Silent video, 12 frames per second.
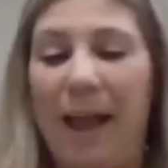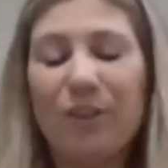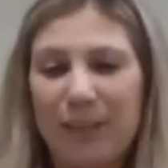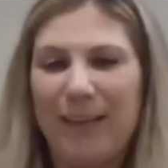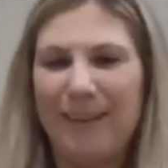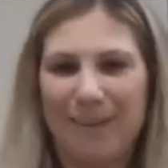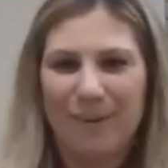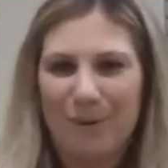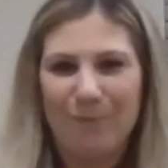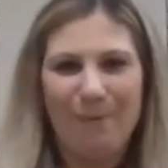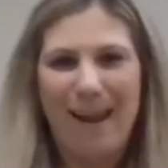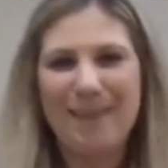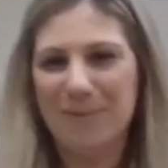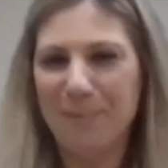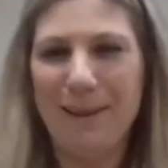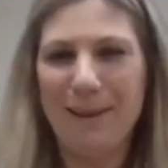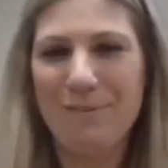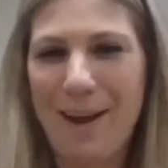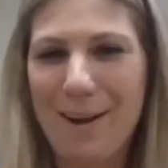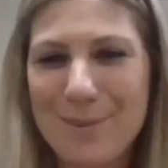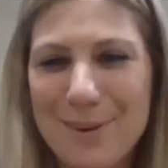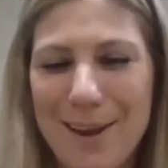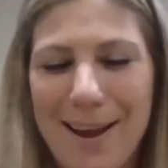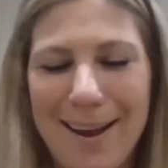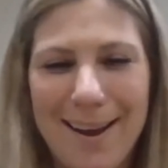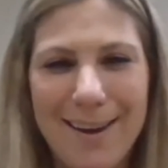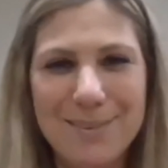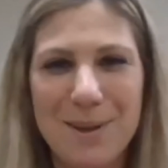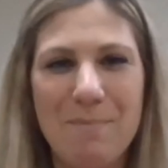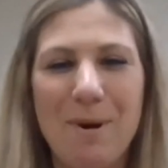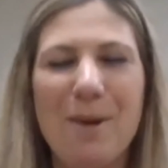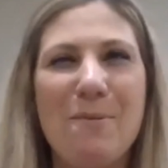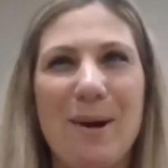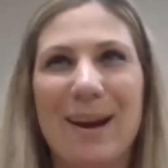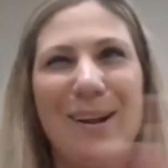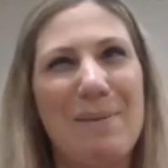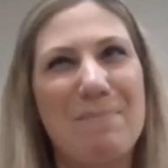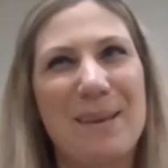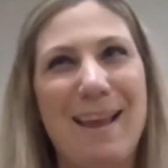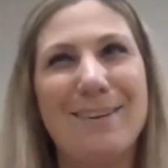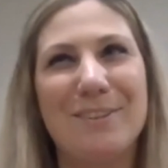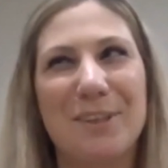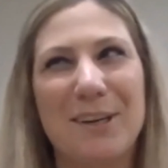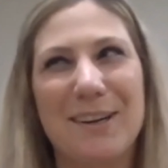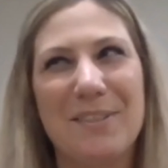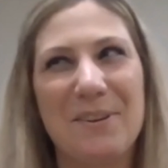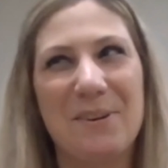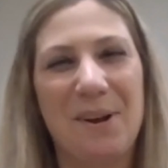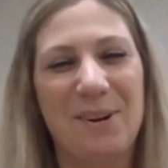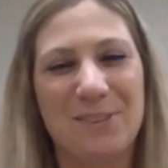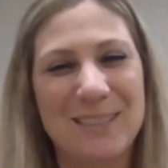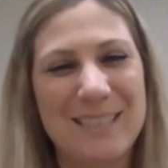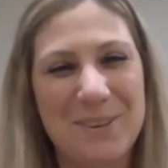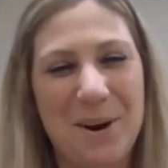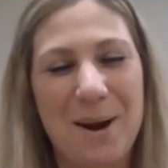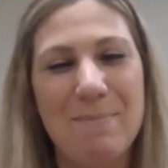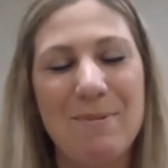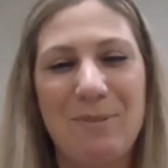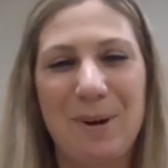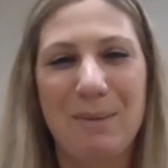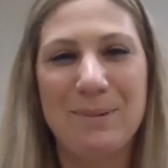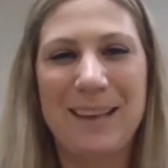actually randomly found someone wearing a PA shirt in the grocery store before.